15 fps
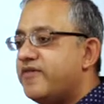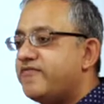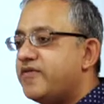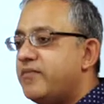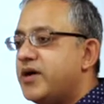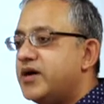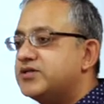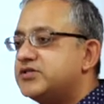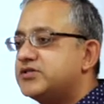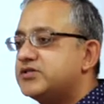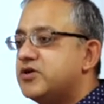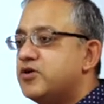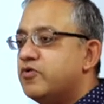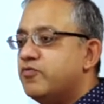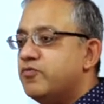from us,
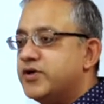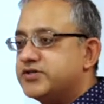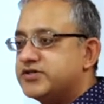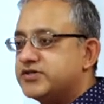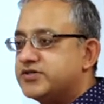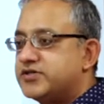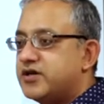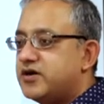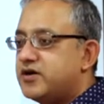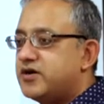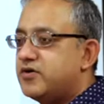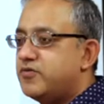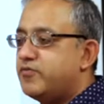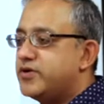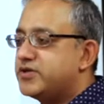which is
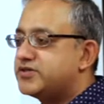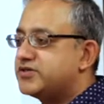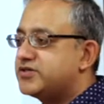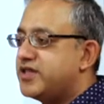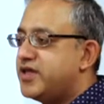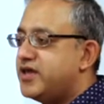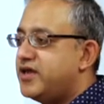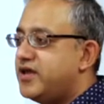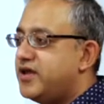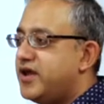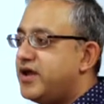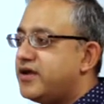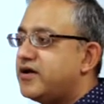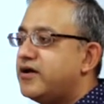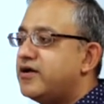the
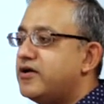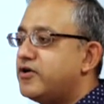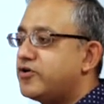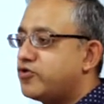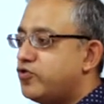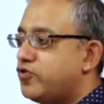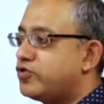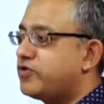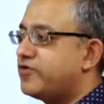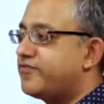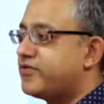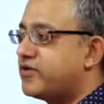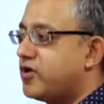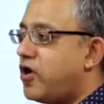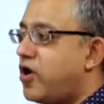eternal truth of the
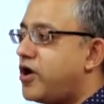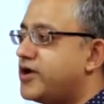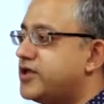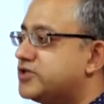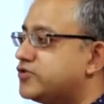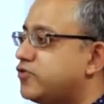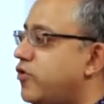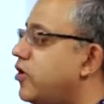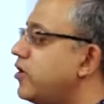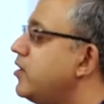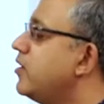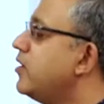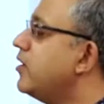God and so on.